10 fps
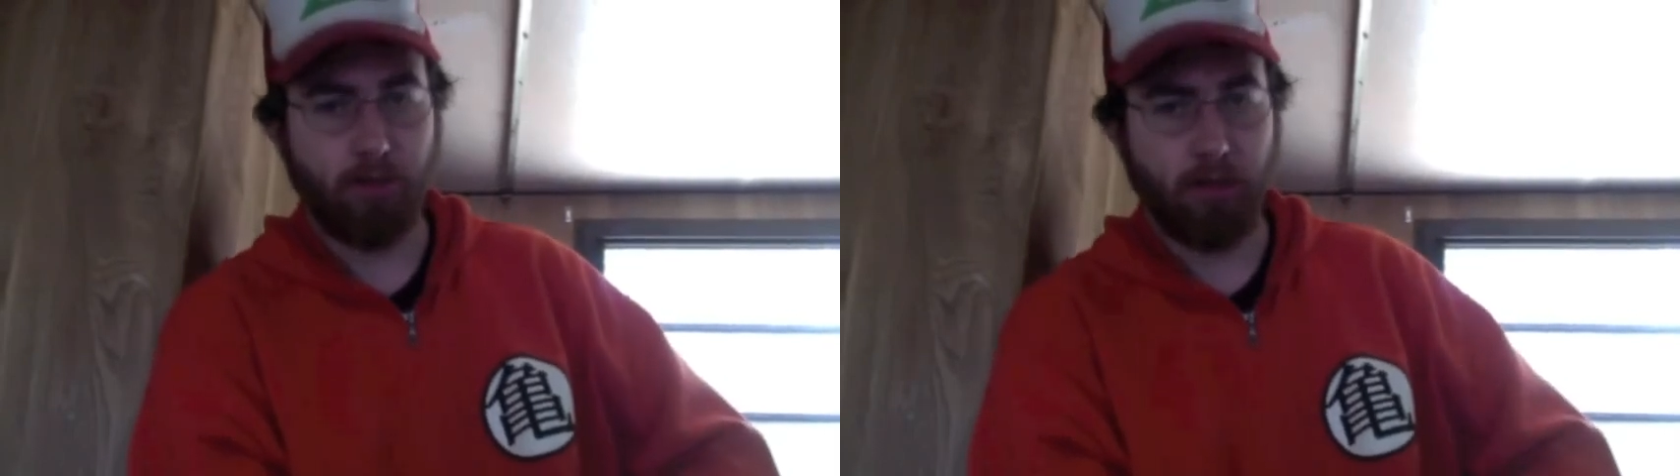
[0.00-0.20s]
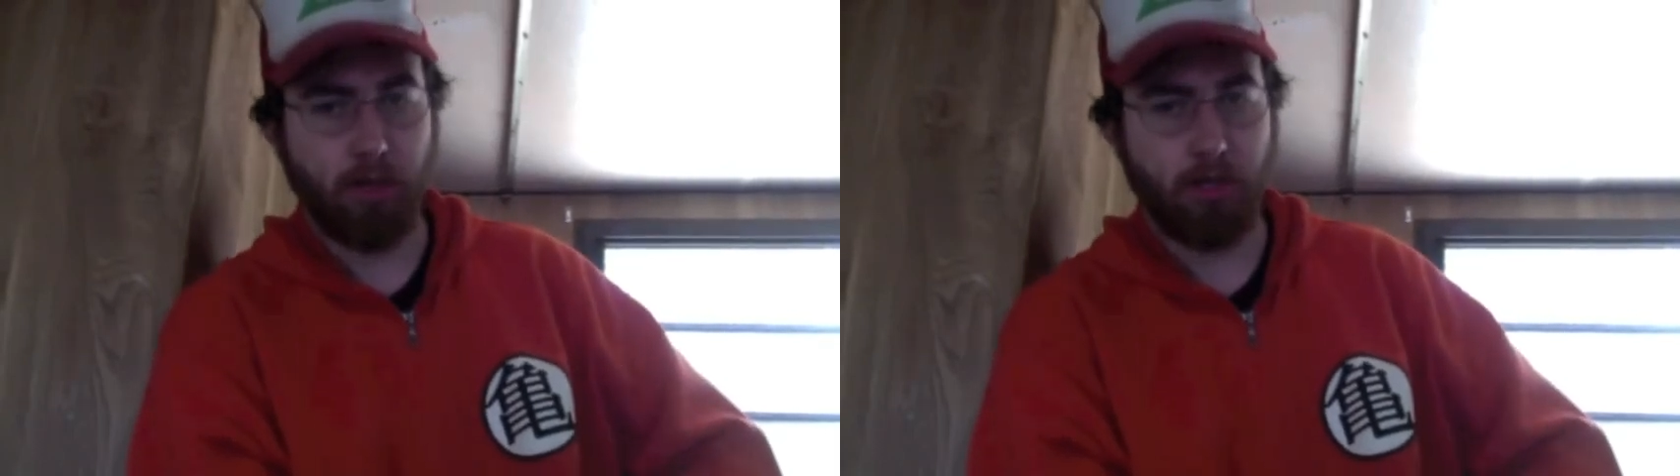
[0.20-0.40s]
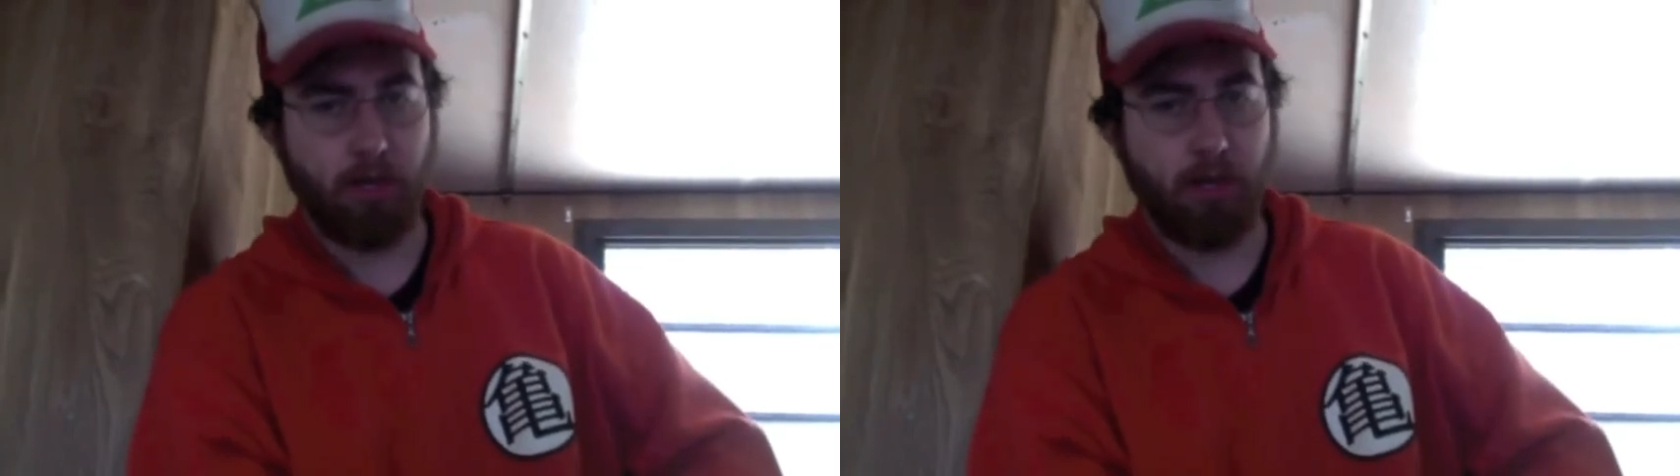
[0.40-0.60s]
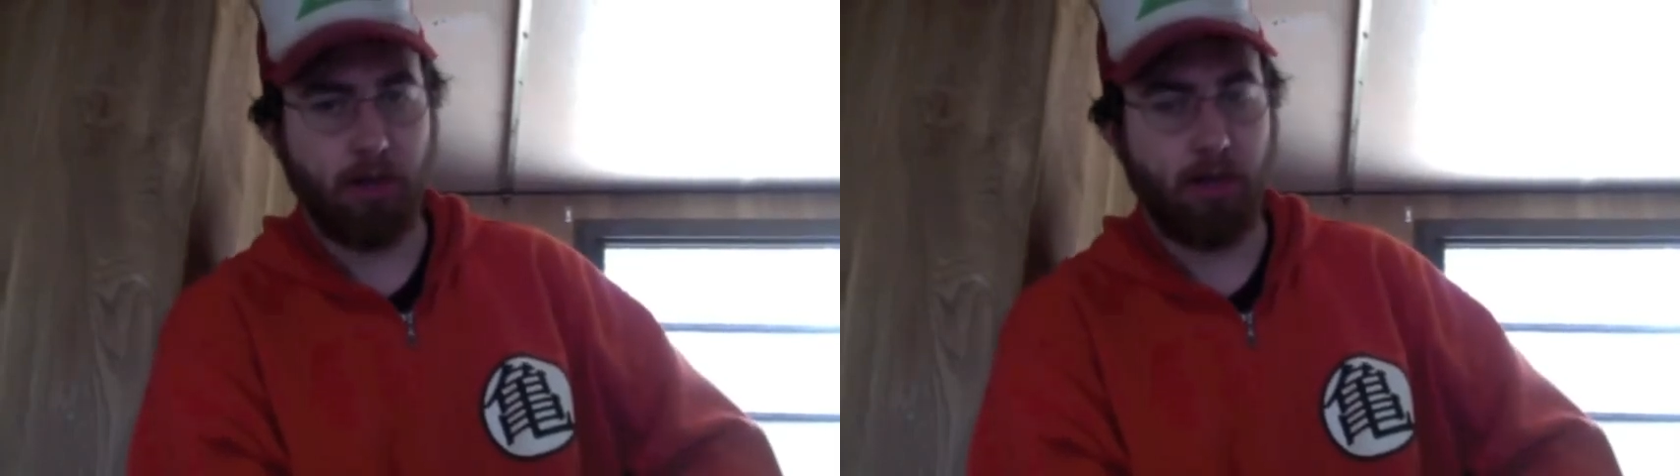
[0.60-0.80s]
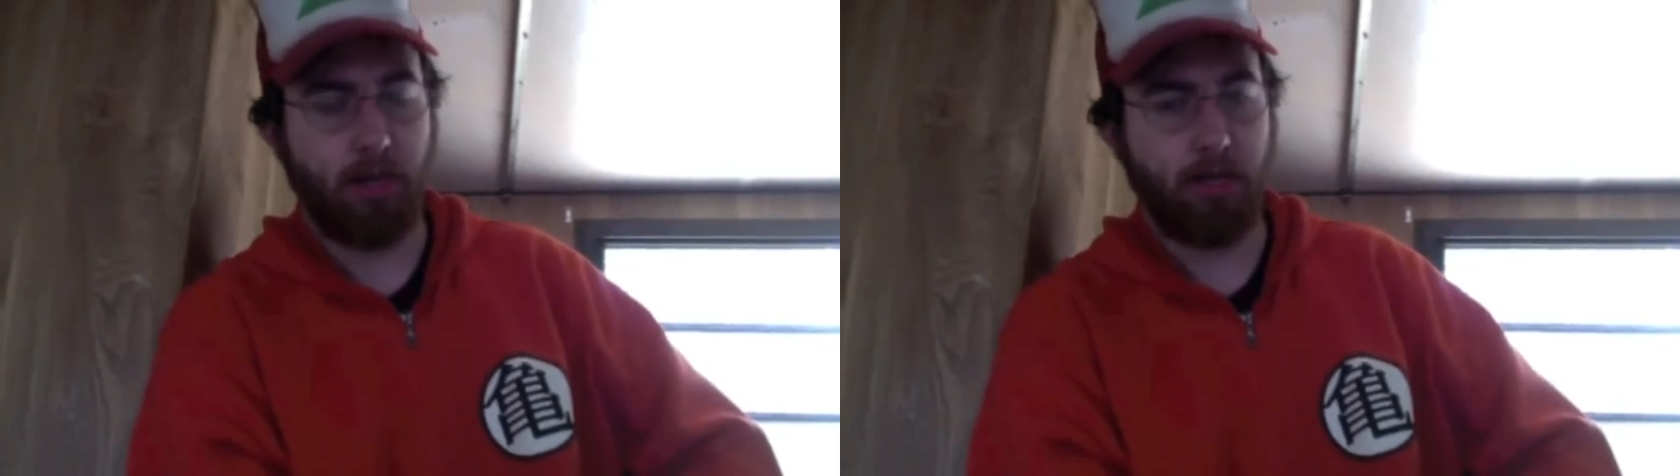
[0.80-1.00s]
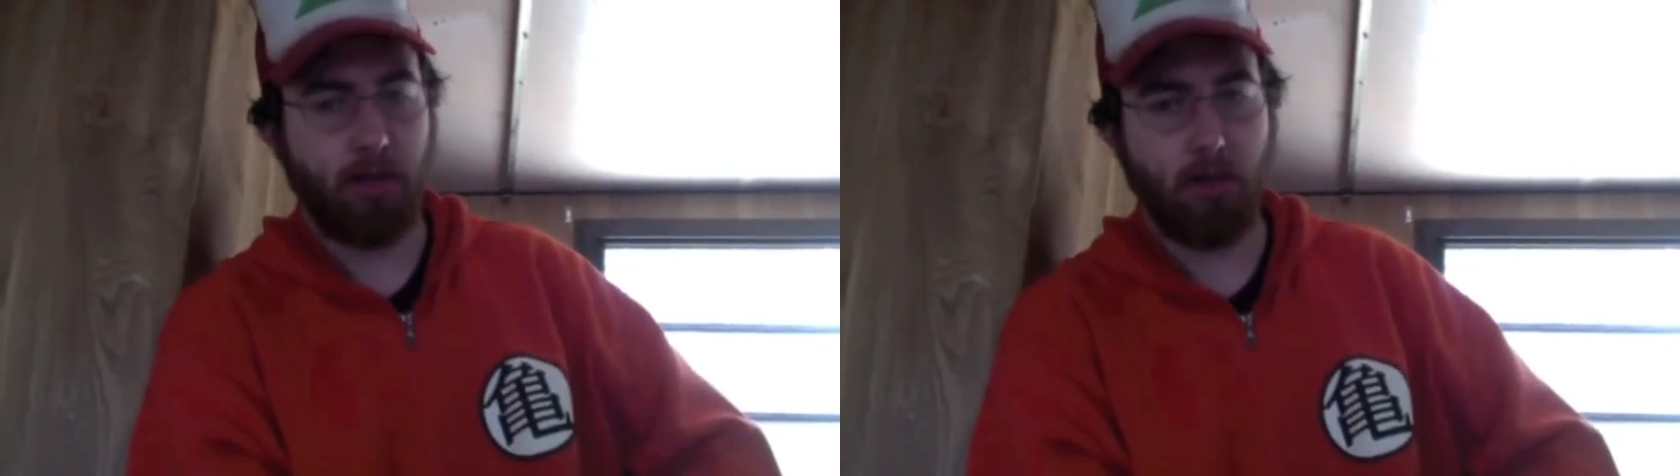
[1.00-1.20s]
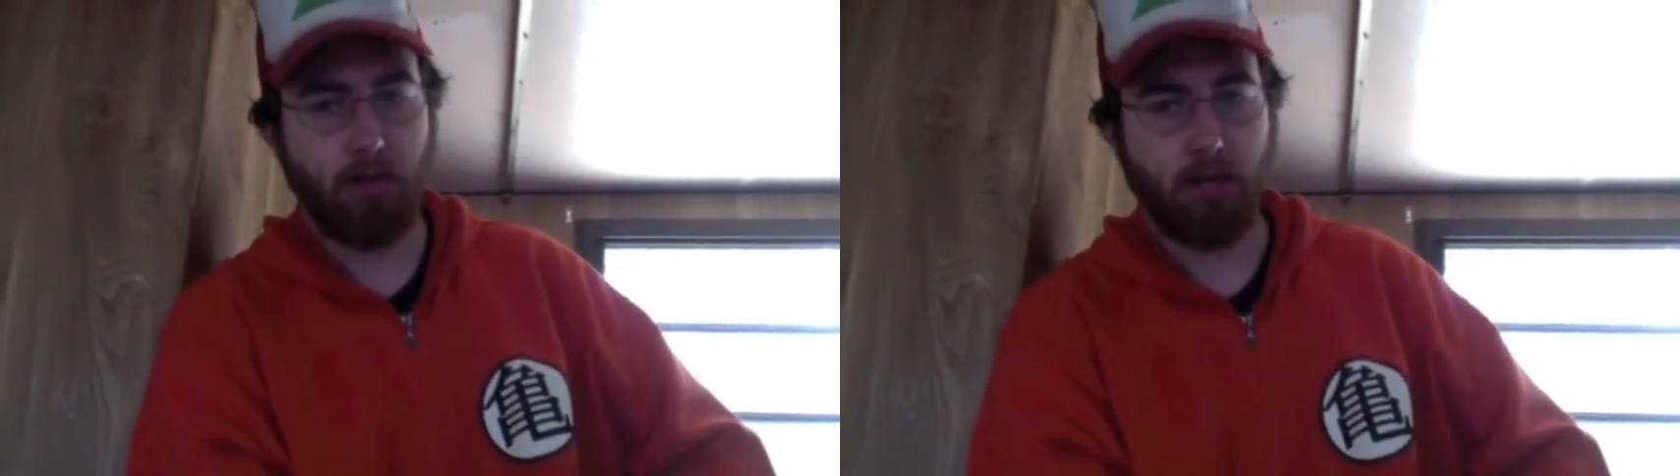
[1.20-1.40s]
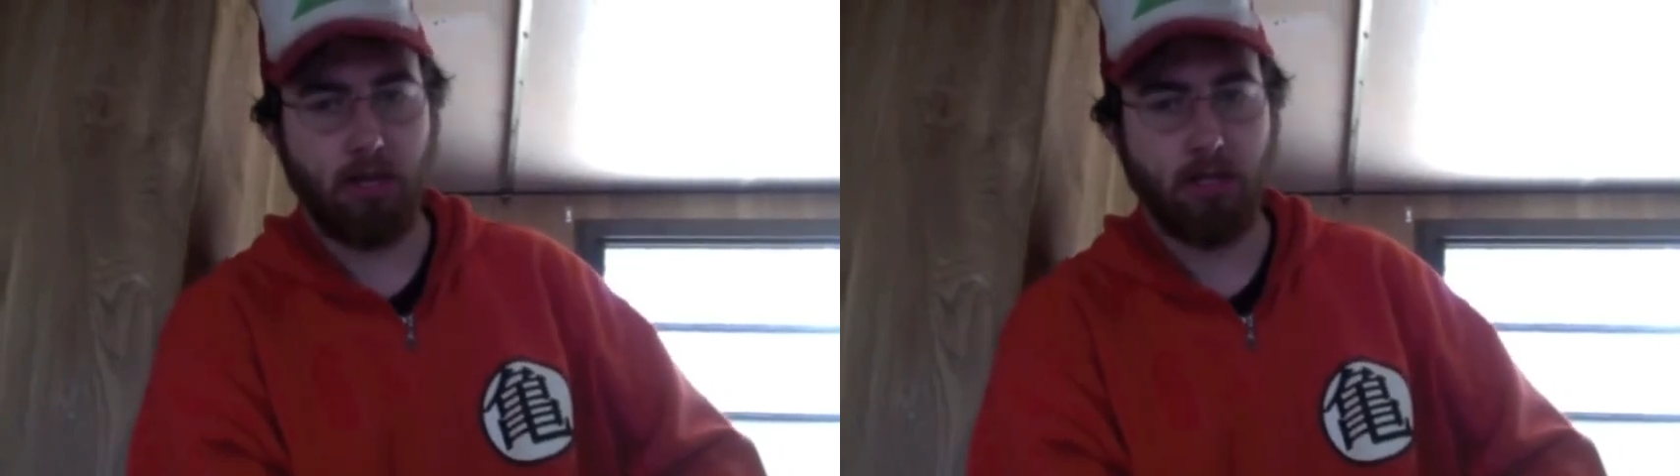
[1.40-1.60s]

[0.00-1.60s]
years later and in those days.